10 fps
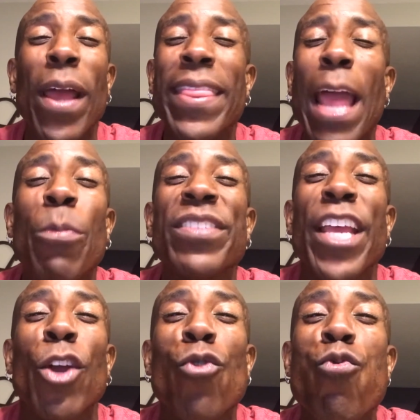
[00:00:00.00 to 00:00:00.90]
That was
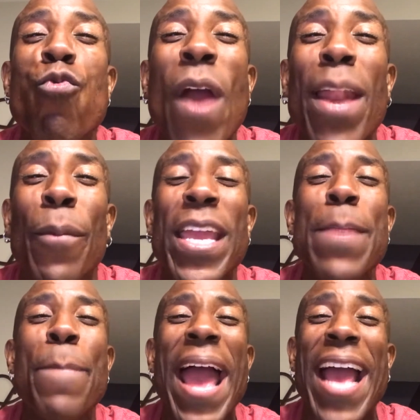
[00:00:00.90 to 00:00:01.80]
incredible.
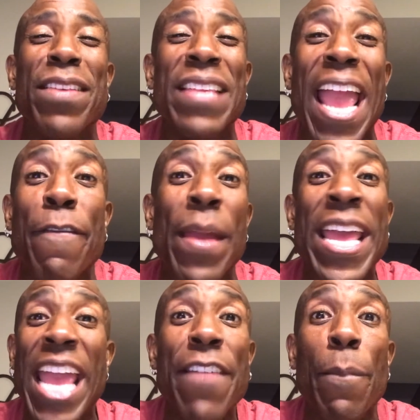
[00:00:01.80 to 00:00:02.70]
He passed every.
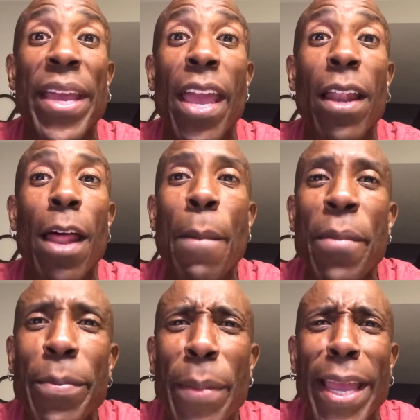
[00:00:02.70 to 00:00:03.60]
Even Miguel.
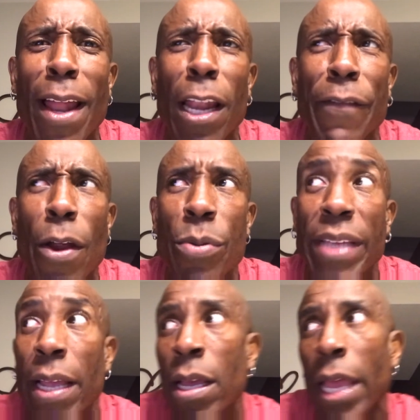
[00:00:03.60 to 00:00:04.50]
Remember Miguel Oliveira was
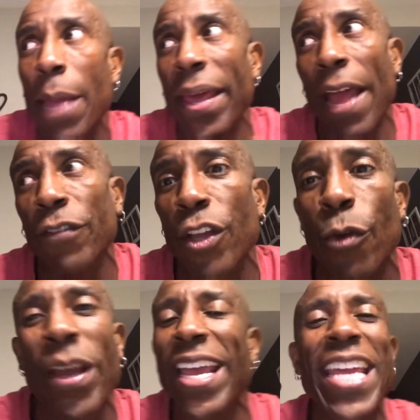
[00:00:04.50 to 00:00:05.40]
like, "Hey man, after
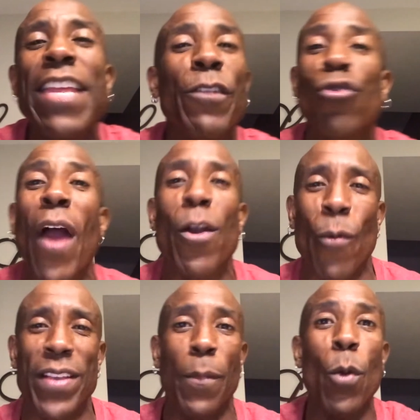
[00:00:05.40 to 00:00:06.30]
you." He didn't even try to
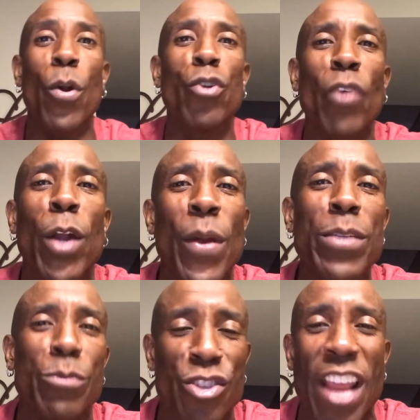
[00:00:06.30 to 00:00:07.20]
race him. The only one who tried to
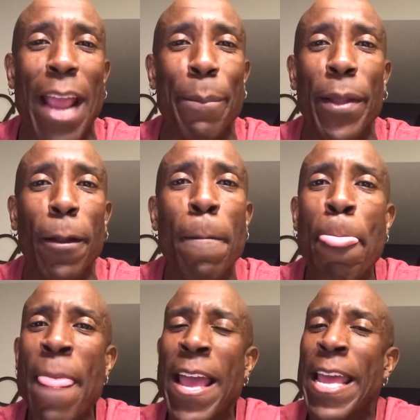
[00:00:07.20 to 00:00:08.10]
race him was Jack Miller,
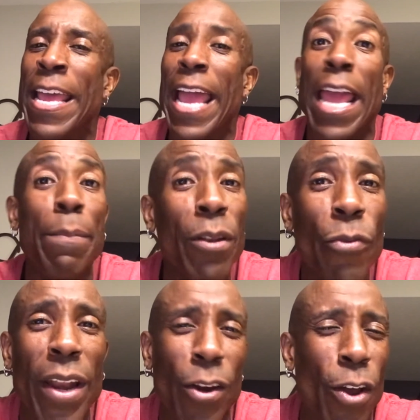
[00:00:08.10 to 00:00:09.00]
and
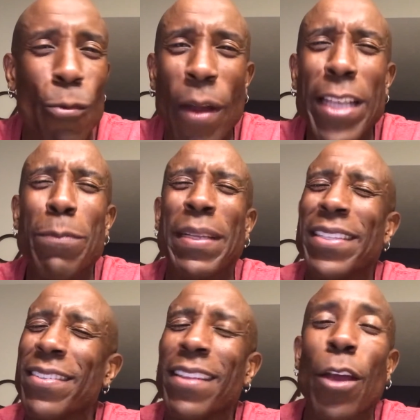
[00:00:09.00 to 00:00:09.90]
Miller had a good race, but
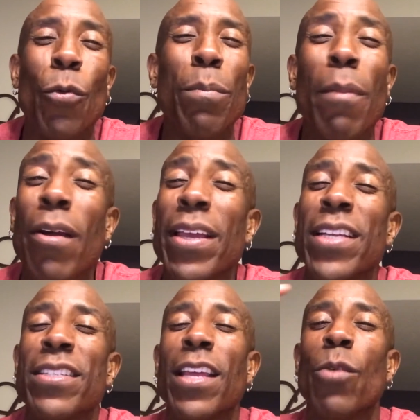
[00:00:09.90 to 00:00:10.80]
still, what
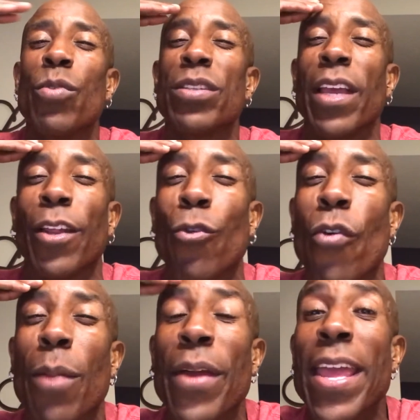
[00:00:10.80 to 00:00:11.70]
Marquez did was
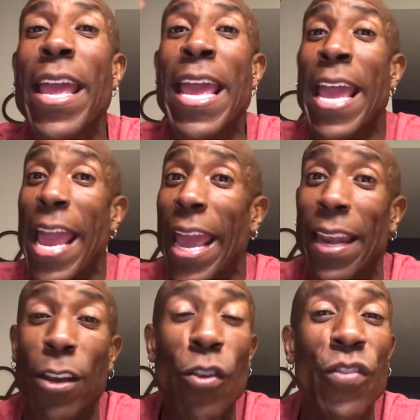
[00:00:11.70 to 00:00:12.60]
incredible. He
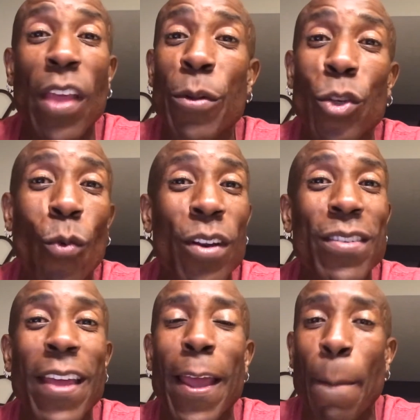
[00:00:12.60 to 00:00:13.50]
and you can say what you want to
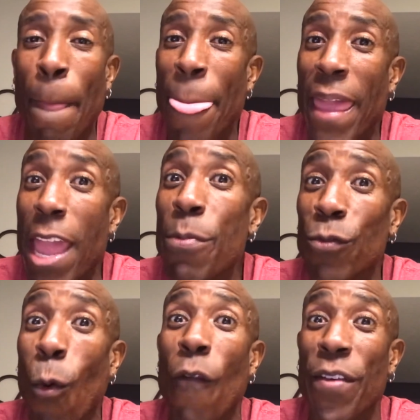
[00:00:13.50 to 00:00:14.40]
say. He was
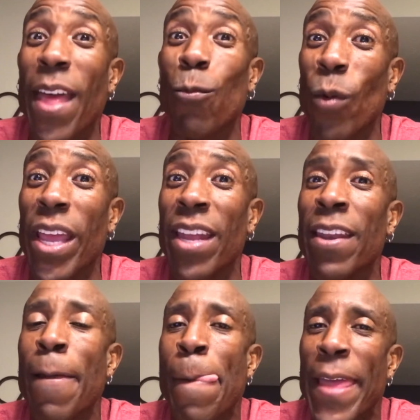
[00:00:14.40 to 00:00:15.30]
going for that
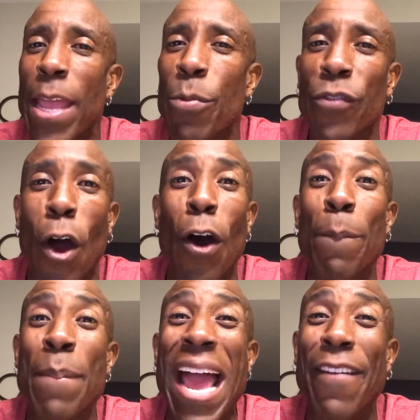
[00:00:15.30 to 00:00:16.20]
win he was
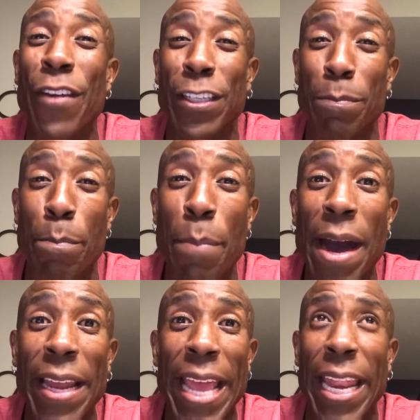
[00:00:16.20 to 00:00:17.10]
on Maverick's
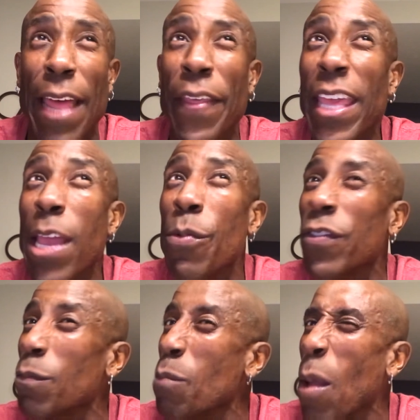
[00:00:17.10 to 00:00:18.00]
butt, and I think he
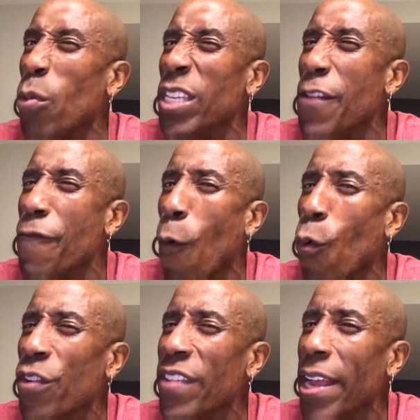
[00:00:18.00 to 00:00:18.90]
was was he
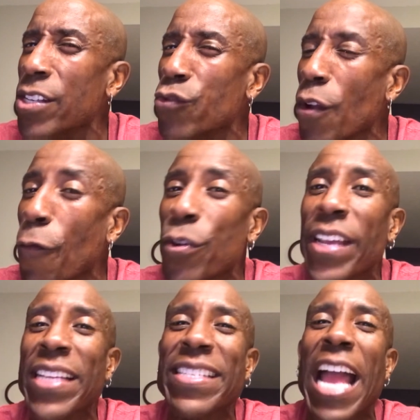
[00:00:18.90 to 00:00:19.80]
four seconds, three four
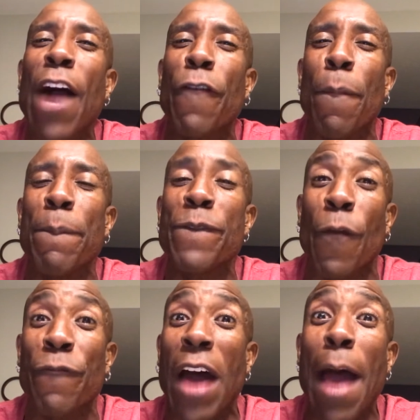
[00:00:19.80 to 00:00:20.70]
seconds down from
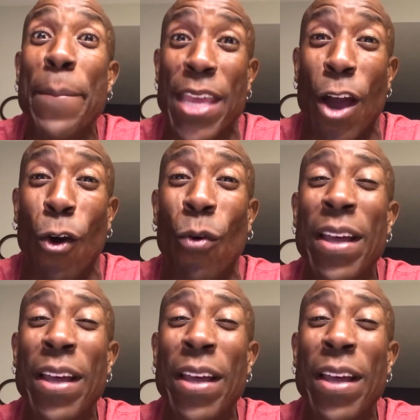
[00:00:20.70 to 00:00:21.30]
from Fabio,